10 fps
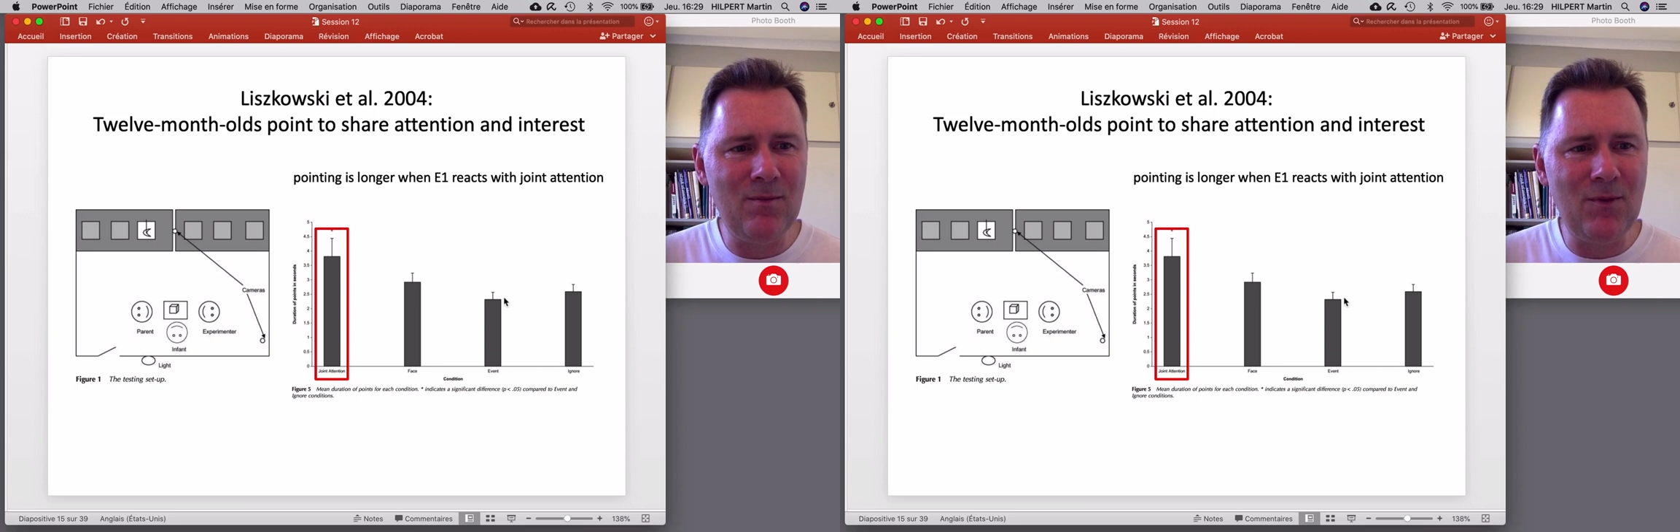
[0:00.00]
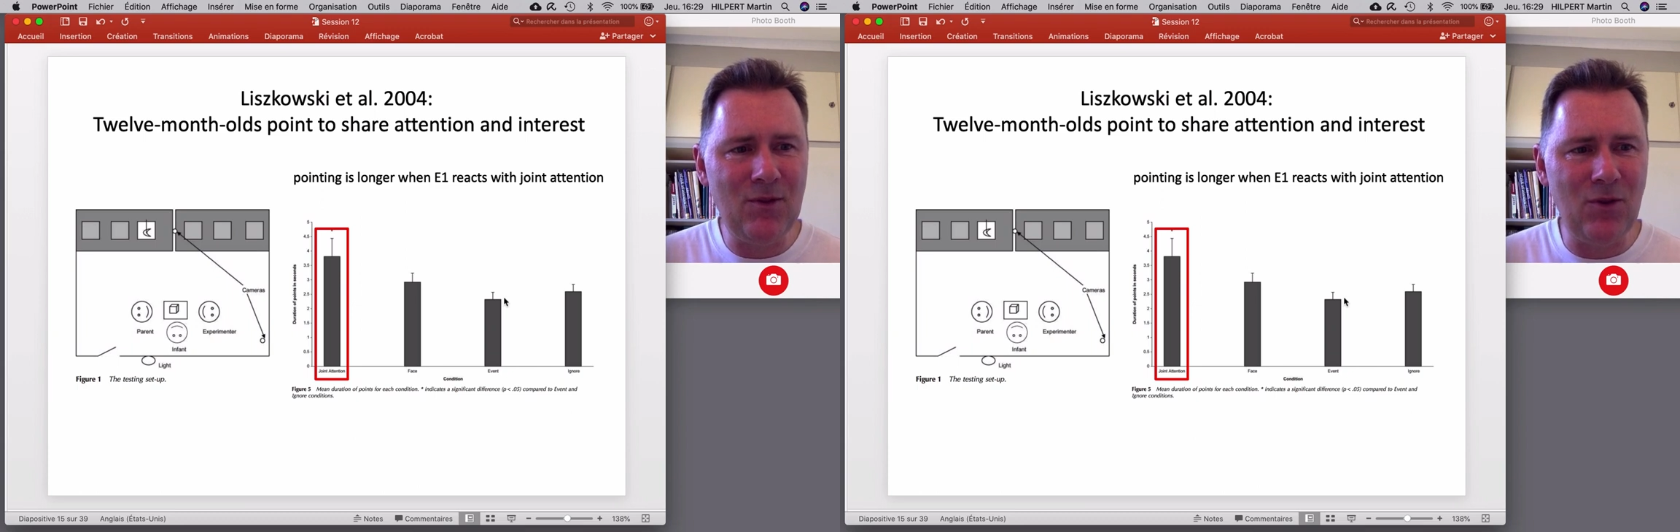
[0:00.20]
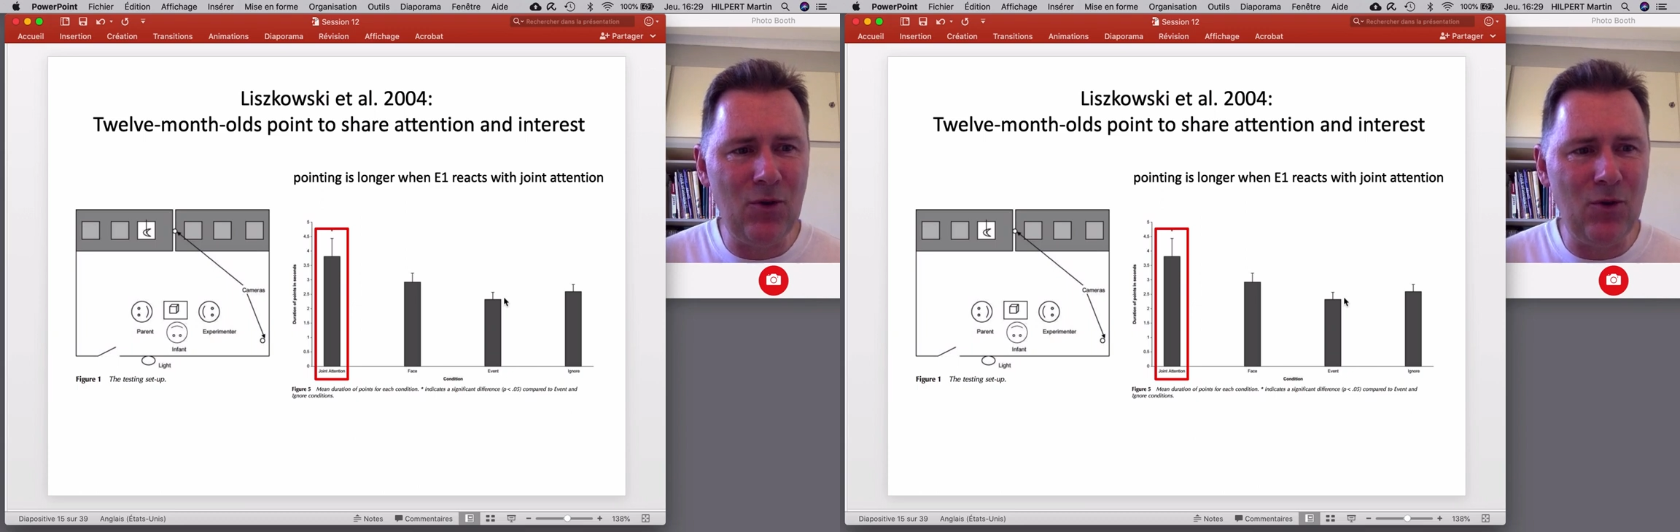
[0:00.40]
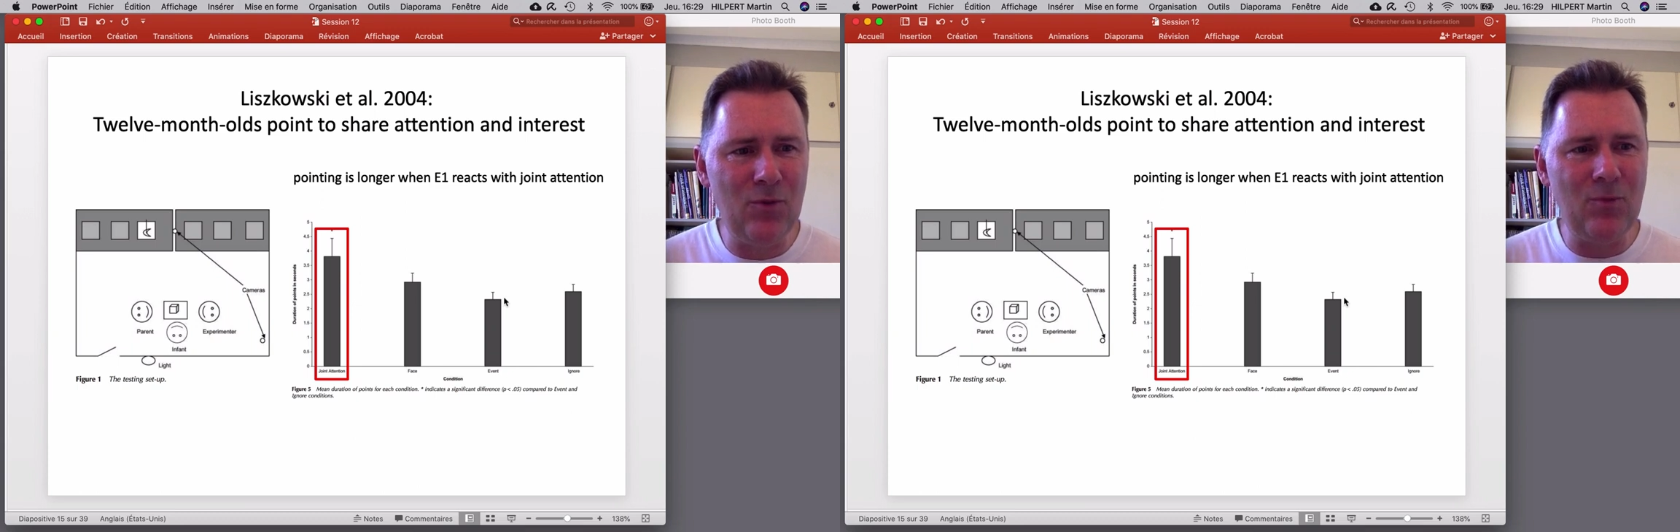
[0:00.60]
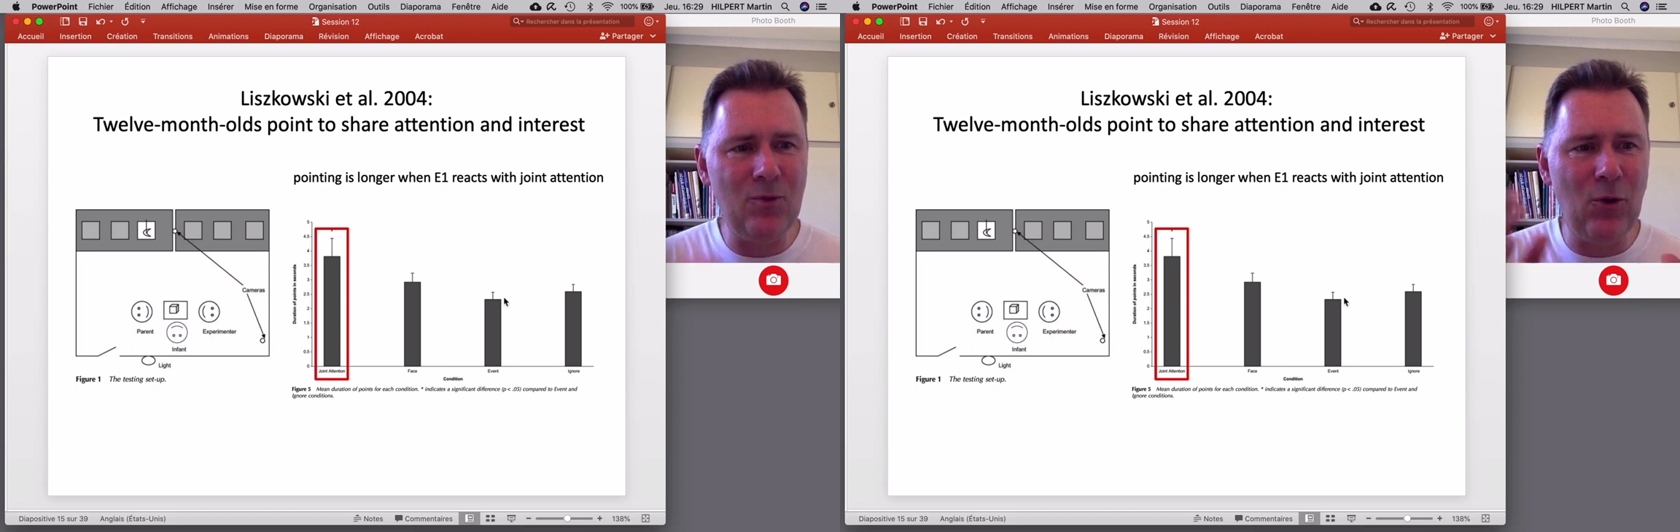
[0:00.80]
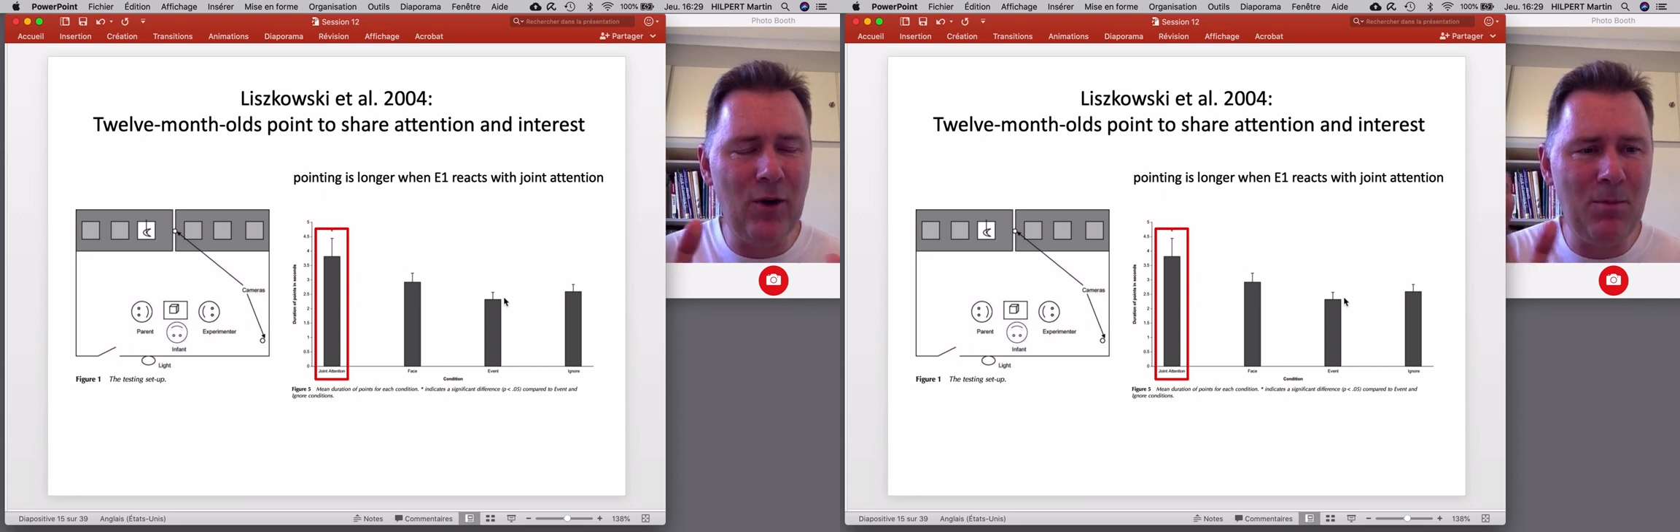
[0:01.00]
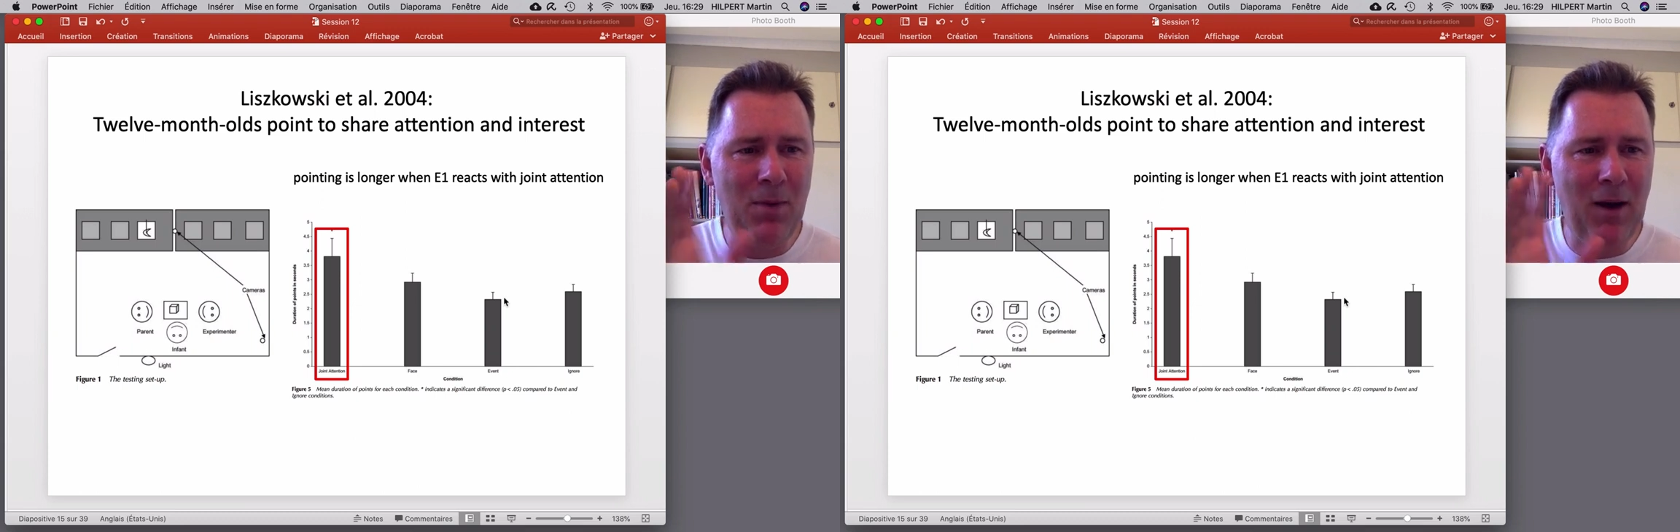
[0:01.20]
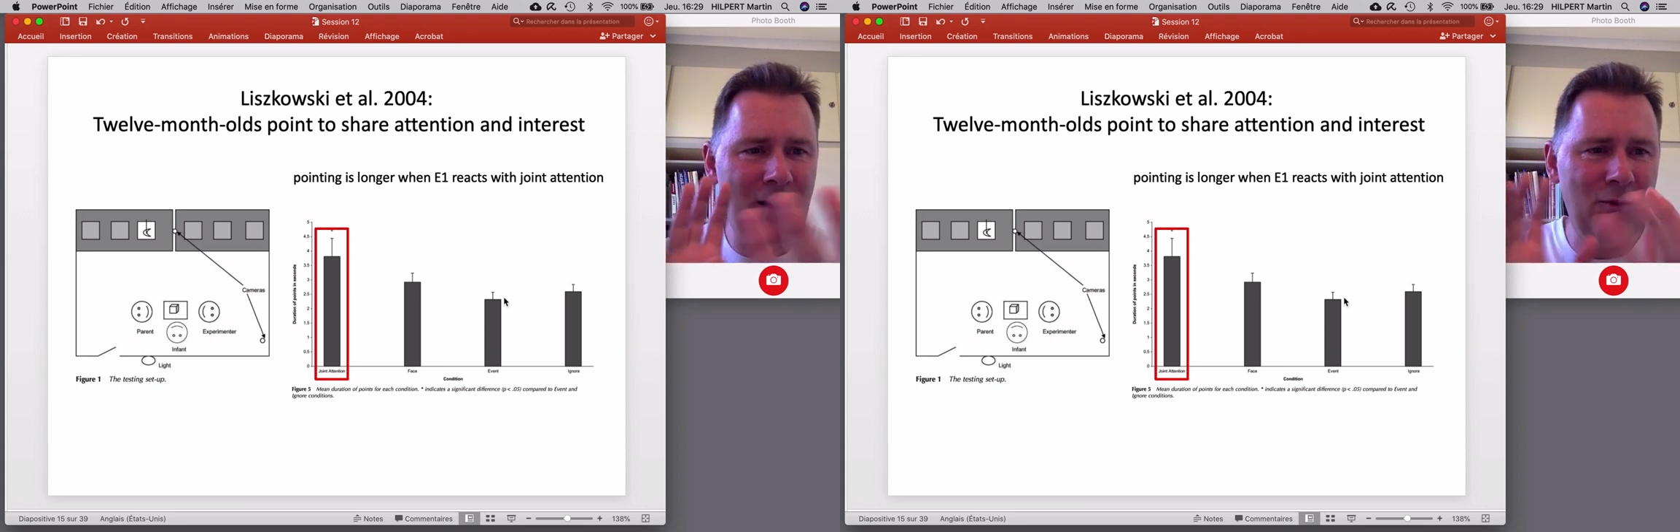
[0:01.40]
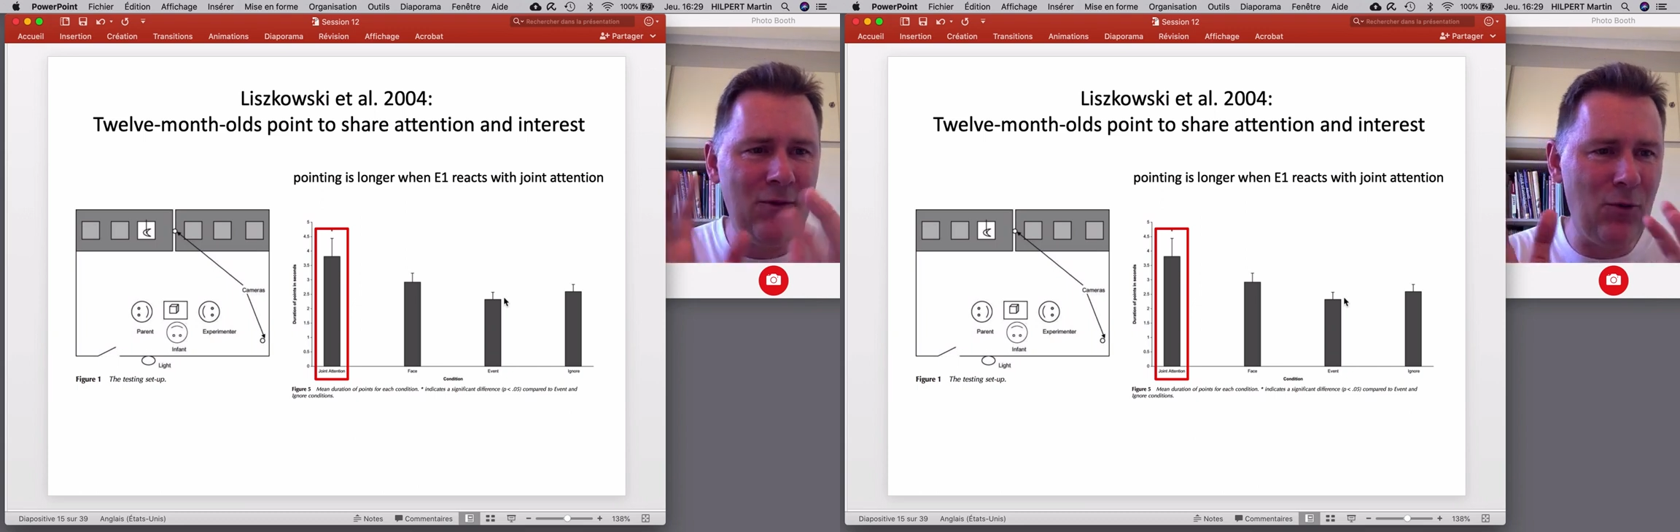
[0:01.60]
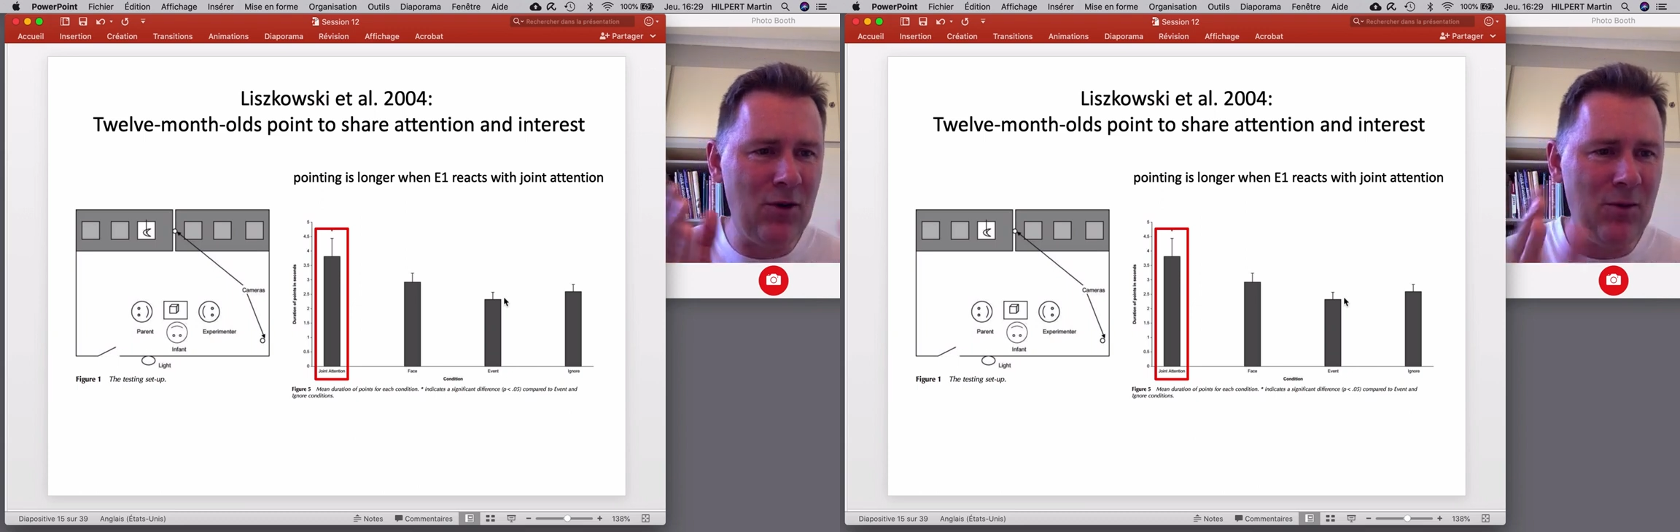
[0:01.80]
So going back and
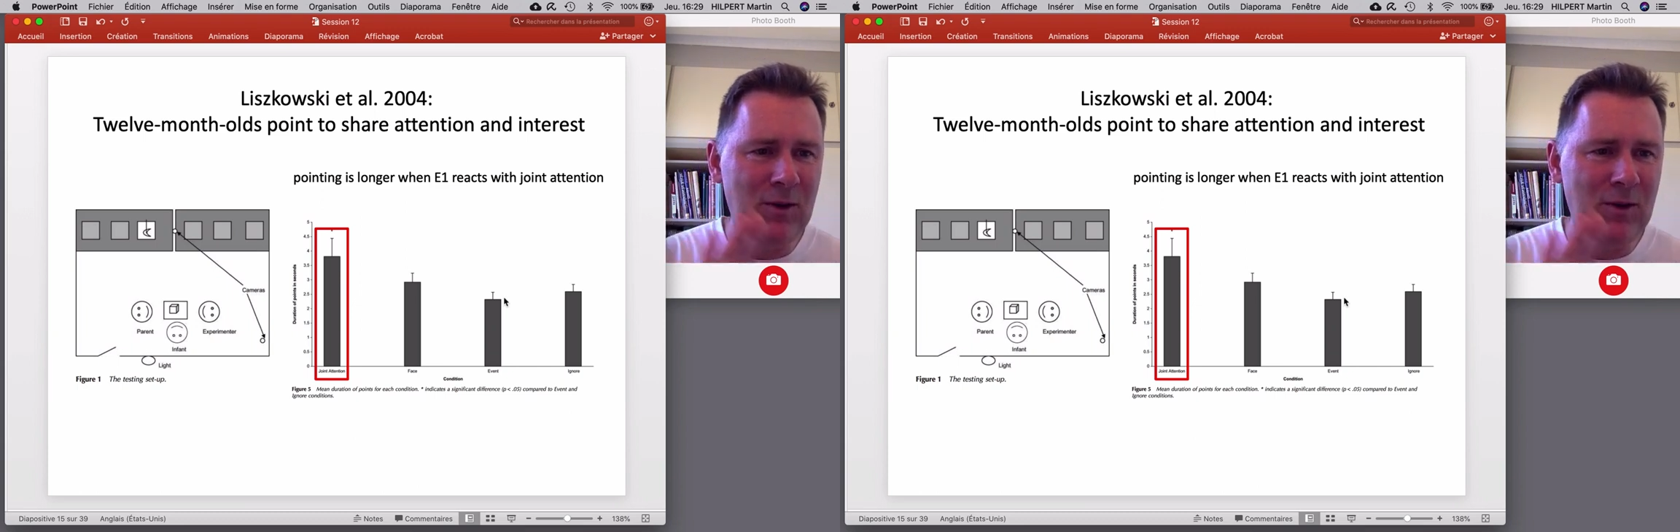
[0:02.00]
forth